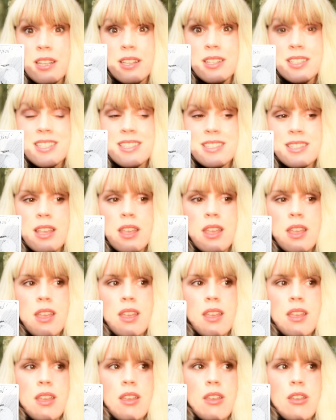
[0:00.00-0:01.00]
us
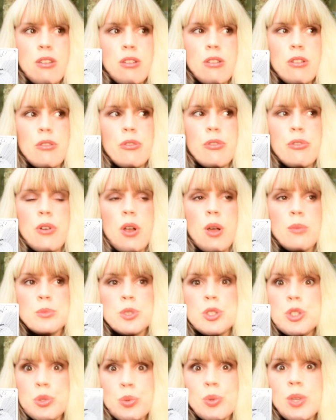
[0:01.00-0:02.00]

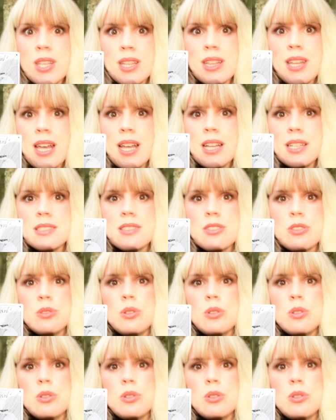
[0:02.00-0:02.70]
from doing that.